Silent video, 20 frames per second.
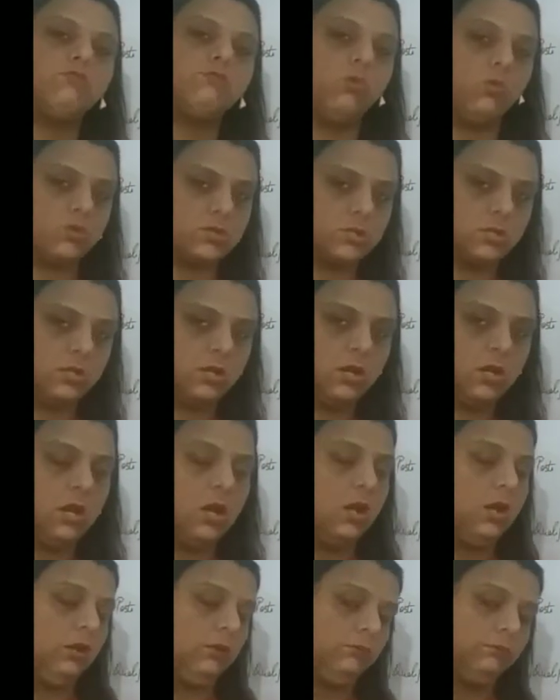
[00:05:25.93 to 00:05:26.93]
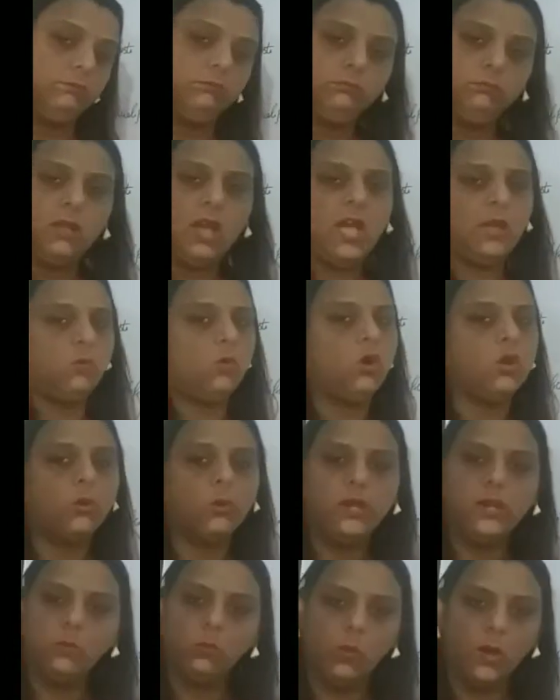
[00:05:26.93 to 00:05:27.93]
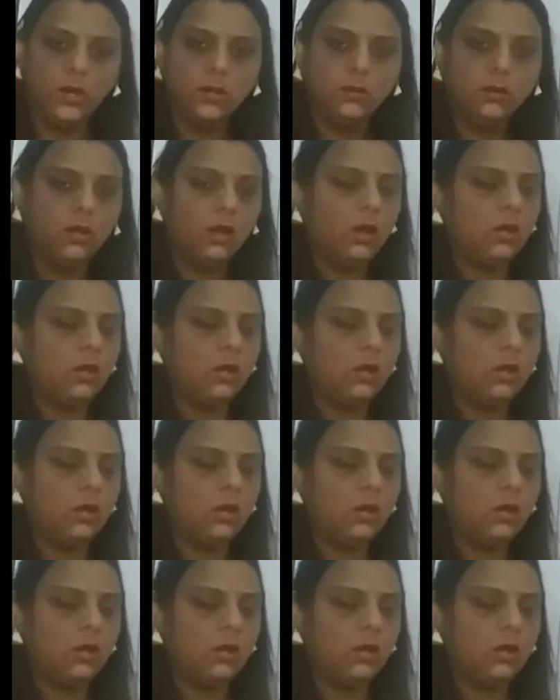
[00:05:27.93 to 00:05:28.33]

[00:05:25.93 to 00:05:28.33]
post. I want only one.